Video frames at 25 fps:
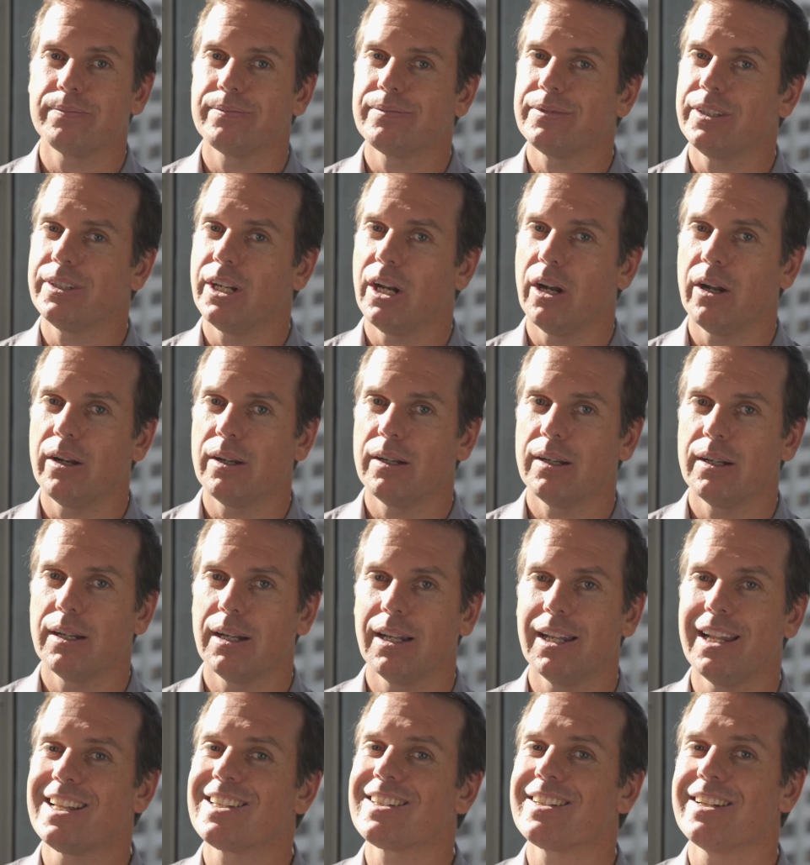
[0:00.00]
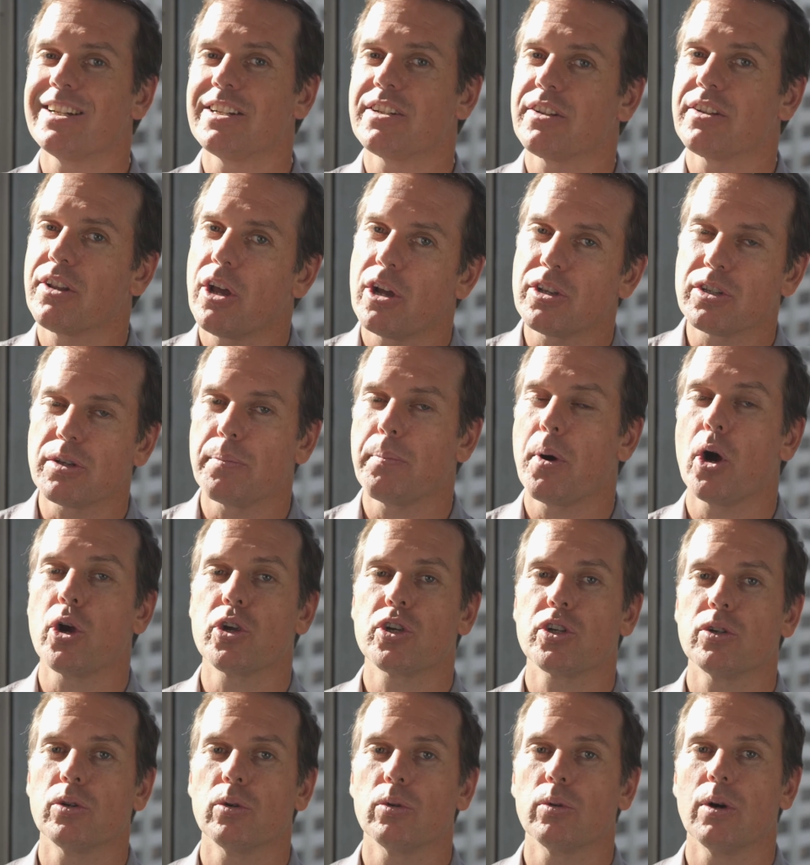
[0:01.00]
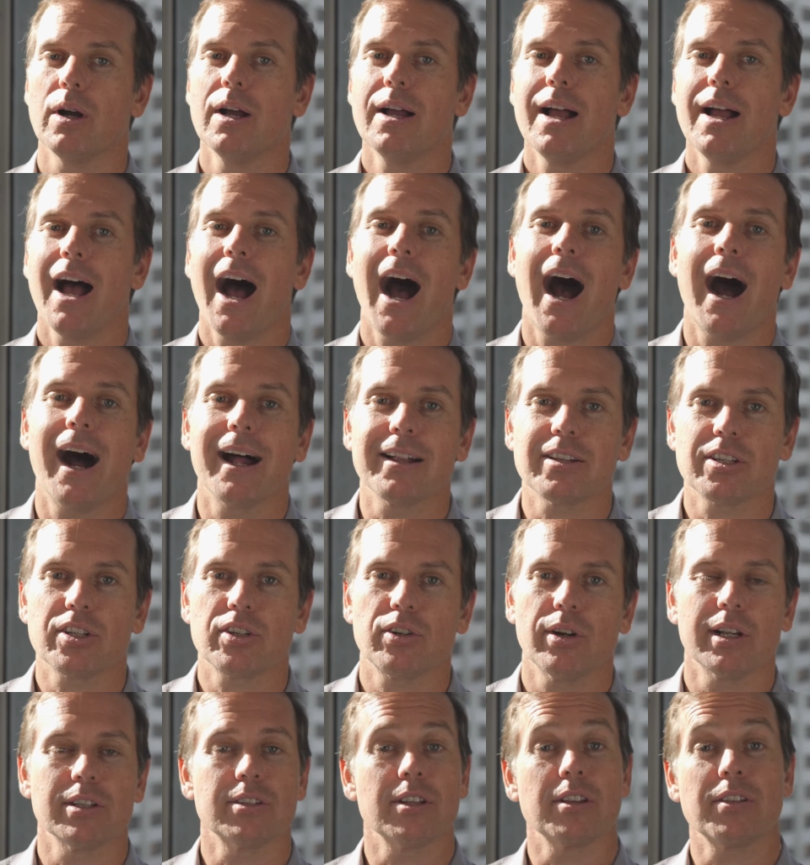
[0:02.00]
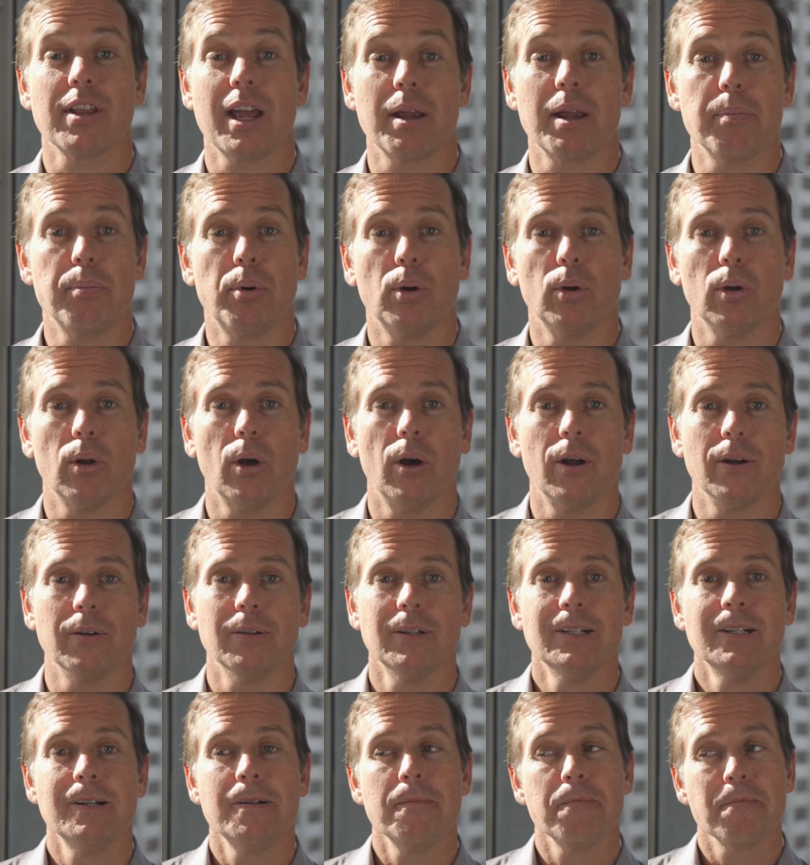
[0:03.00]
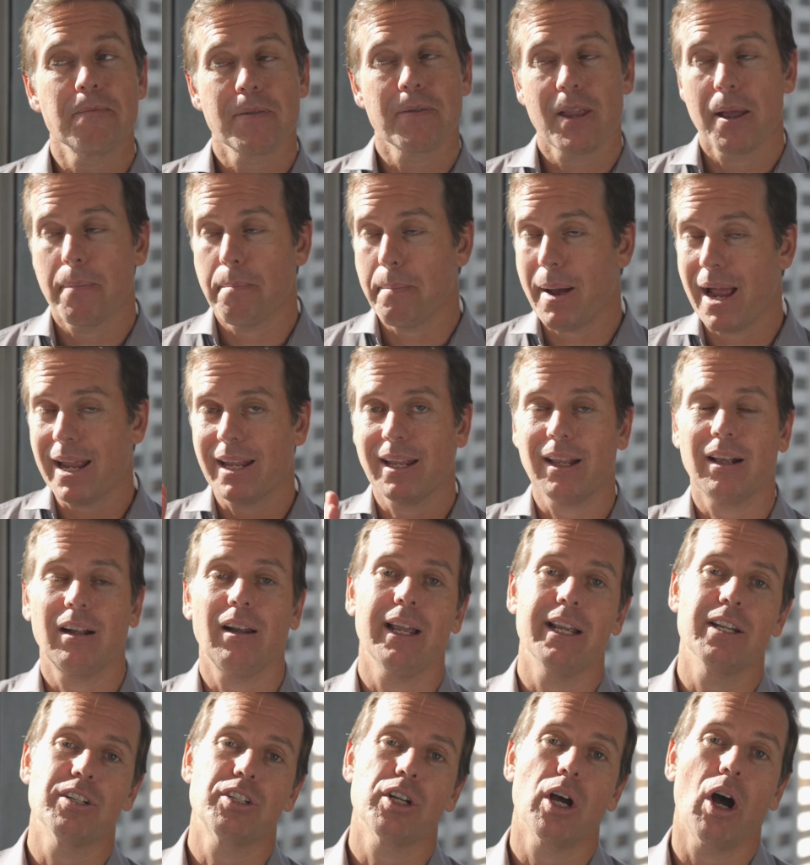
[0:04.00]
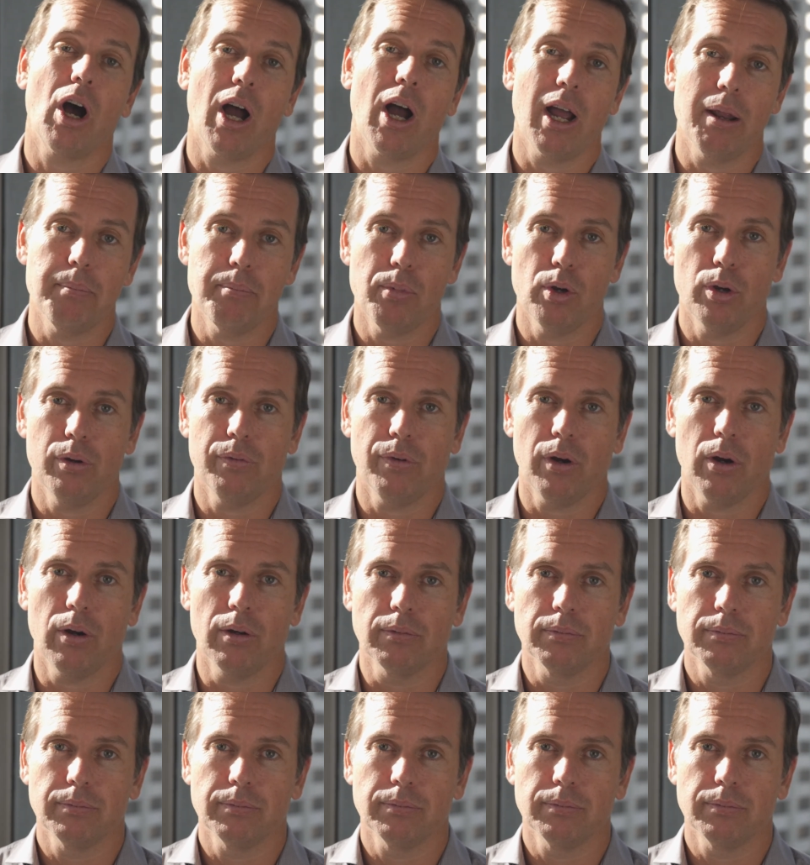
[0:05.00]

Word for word: you know, listening to those emotional heartstrings that they pull on. Make a clean tie and move on